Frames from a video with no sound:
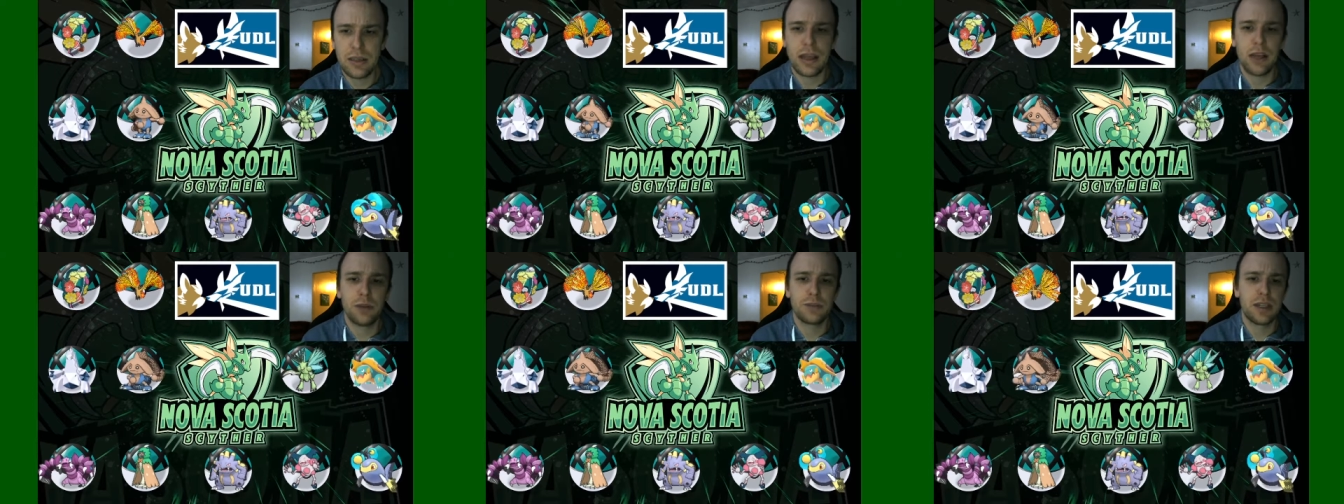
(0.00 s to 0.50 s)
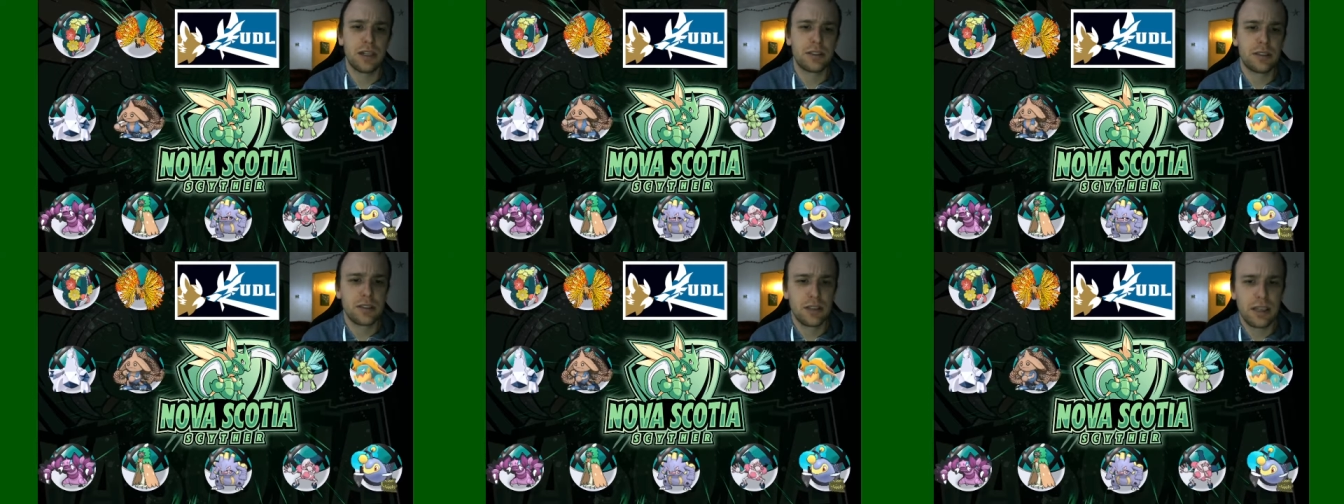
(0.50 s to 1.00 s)
helped
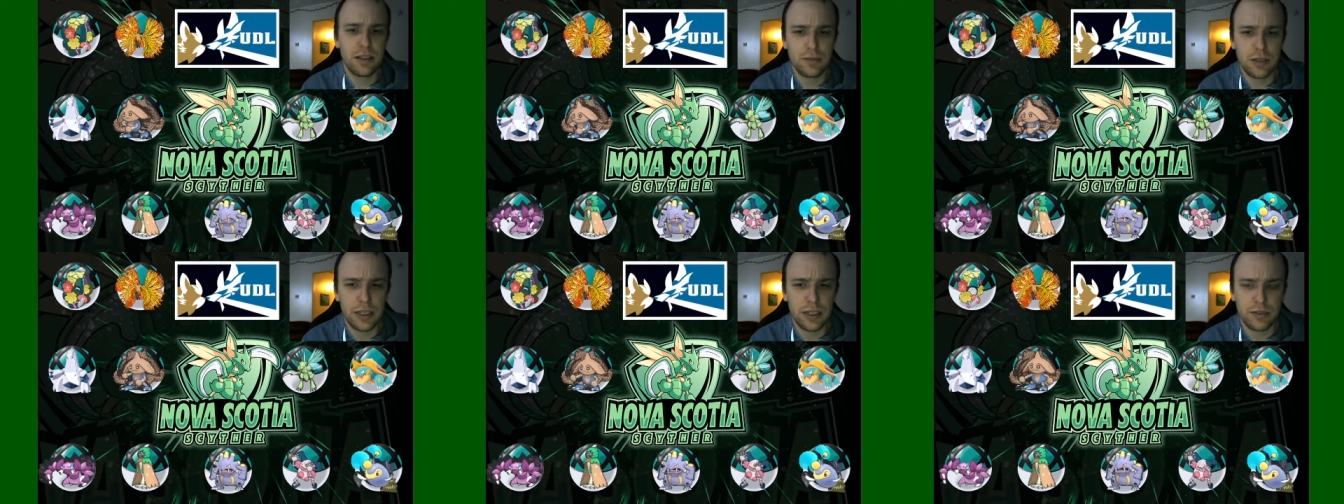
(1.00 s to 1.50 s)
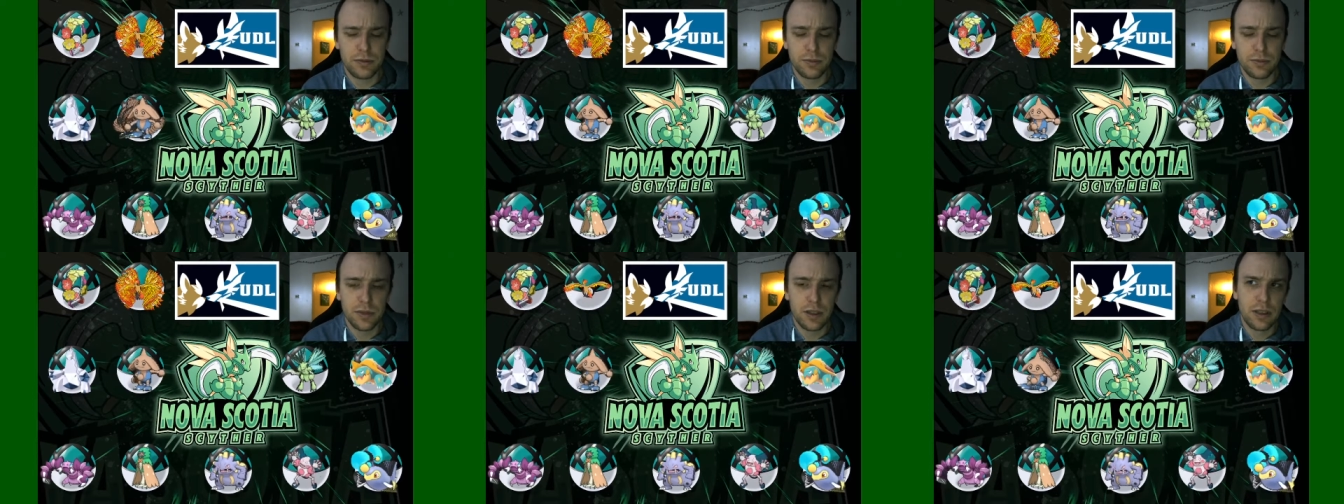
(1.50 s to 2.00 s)
us get rid of
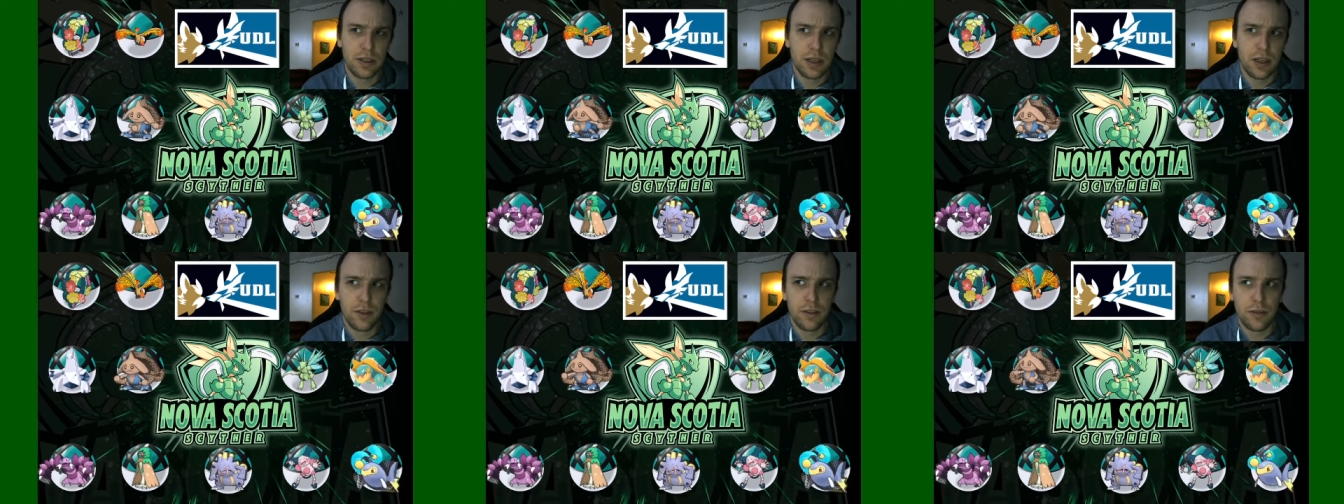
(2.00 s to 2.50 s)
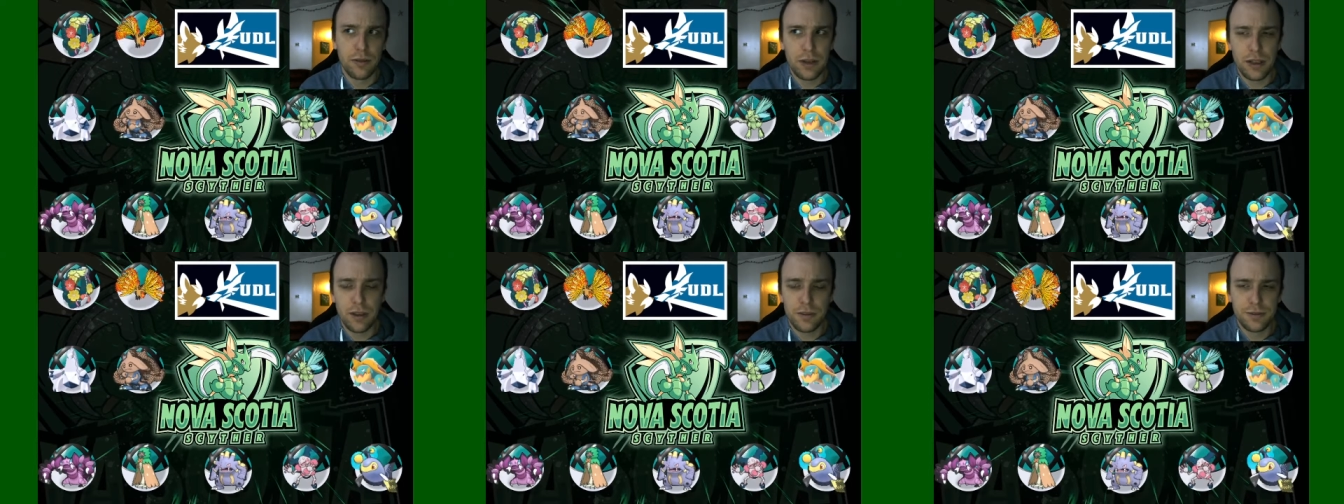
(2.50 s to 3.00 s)
3
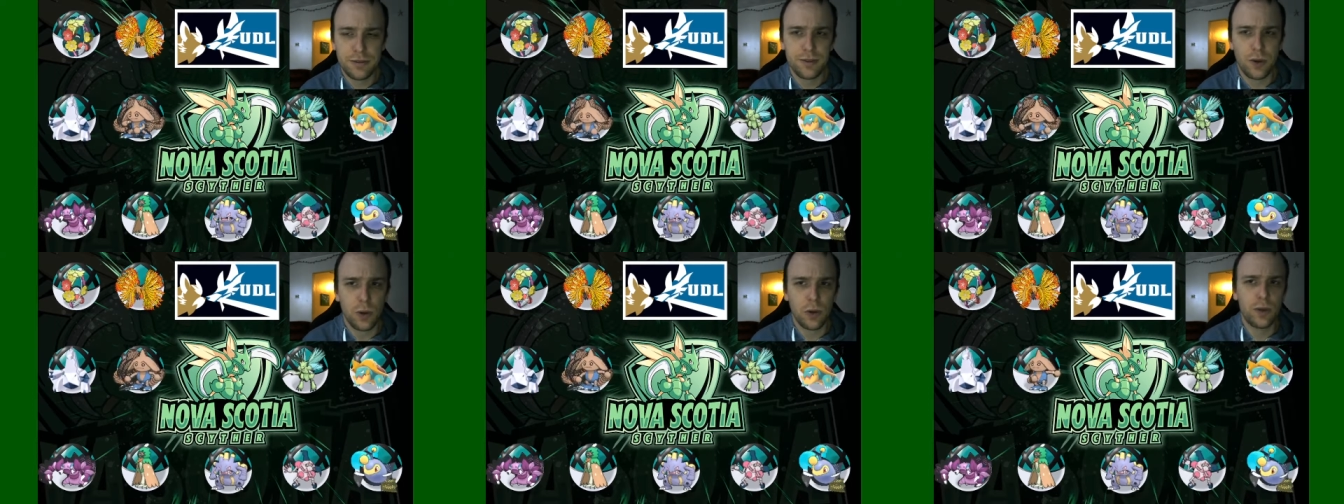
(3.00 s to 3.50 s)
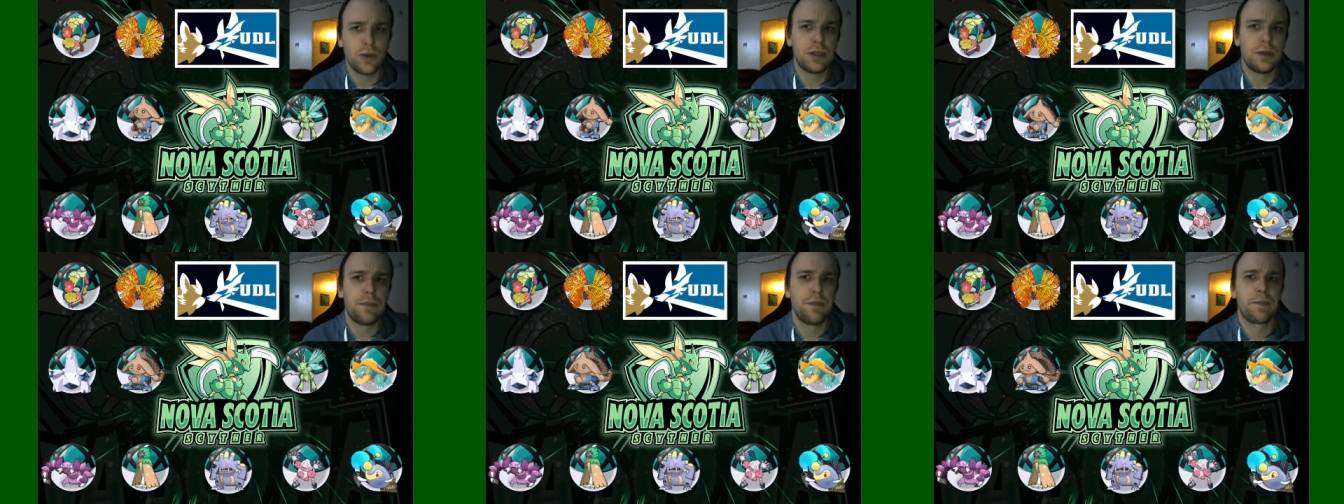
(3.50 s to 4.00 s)
of the
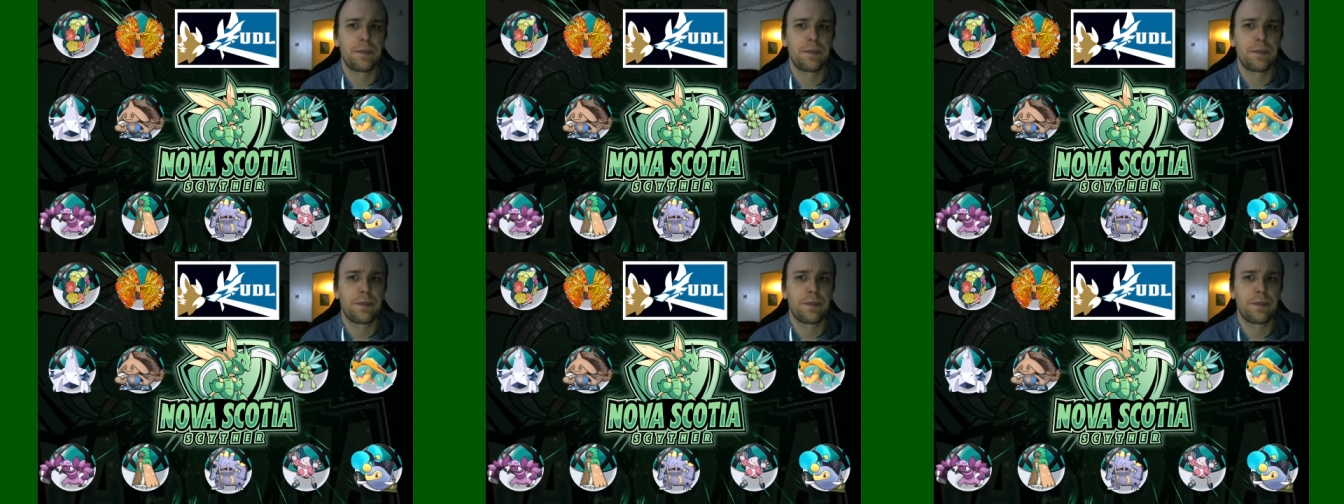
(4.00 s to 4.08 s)
4